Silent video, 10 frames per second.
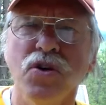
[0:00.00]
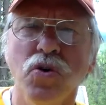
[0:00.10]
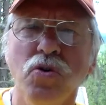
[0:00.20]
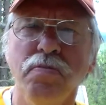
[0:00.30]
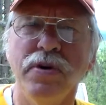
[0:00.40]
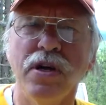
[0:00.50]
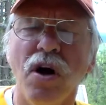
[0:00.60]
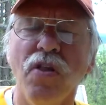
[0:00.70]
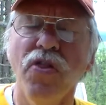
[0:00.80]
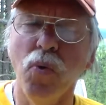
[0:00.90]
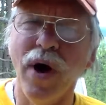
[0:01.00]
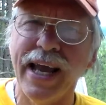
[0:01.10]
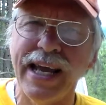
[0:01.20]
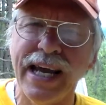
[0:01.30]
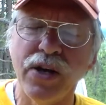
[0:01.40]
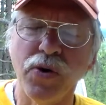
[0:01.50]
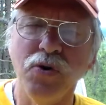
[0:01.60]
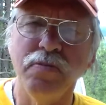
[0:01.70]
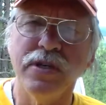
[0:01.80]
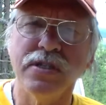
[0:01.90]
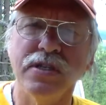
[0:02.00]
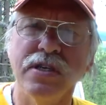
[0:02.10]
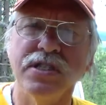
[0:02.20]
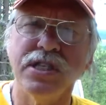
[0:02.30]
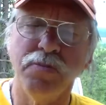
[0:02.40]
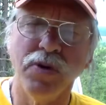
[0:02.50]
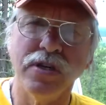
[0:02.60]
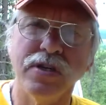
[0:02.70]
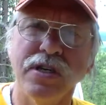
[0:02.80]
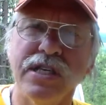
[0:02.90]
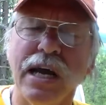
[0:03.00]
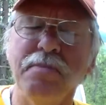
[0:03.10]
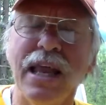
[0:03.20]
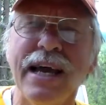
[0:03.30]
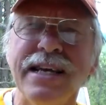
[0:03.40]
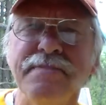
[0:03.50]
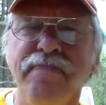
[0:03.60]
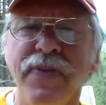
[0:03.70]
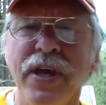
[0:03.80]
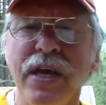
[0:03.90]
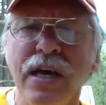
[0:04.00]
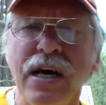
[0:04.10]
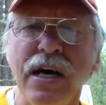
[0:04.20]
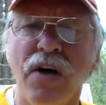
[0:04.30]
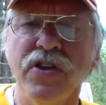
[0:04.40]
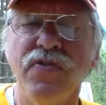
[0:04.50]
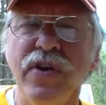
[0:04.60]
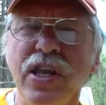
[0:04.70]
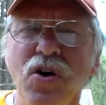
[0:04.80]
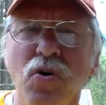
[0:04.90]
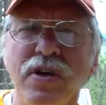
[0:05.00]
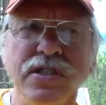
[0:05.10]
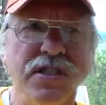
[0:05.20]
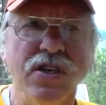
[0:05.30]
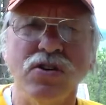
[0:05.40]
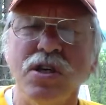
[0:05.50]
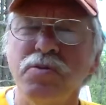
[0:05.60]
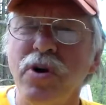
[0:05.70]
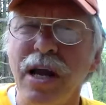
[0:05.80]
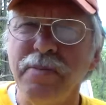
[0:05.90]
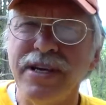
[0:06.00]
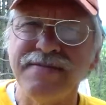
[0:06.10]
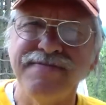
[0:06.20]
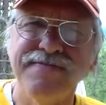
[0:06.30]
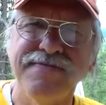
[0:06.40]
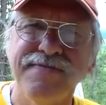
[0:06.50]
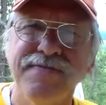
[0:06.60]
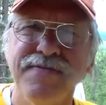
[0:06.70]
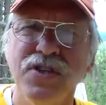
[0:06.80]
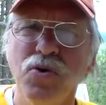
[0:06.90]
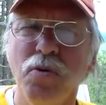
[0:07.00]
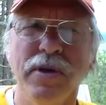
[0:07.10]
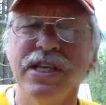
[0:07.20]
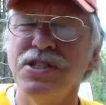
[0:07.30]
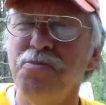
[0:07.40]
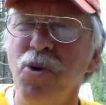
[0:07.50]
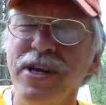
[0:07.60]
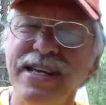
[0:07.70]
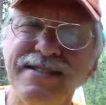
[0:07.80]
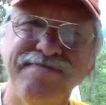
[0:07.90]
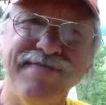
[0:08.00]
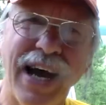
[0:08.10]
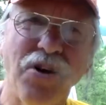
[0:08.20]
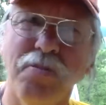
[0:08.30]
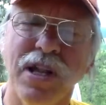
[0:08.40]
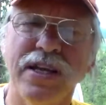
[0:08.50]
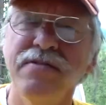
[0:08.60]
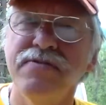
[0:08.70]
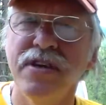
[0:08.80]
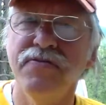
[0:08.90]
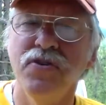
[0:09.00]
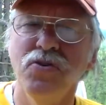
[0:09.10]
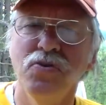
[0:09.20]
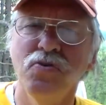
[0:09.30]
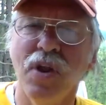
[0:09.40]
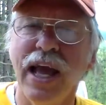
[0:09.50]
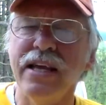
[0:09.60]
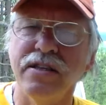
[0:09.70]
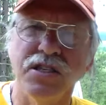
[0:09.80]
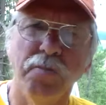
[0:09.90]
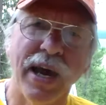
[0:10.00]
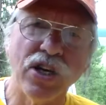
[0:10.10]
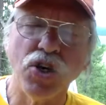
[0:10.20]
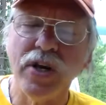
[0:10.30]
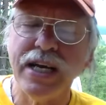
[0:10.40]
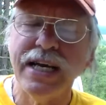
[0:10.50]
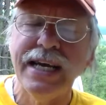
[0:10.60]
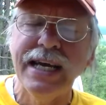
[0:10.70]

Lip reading: group called the Y Guy Group is a separate timeline. On this video, consider subscribing. You won't be disappointed, I don't believe, if you like this bantering.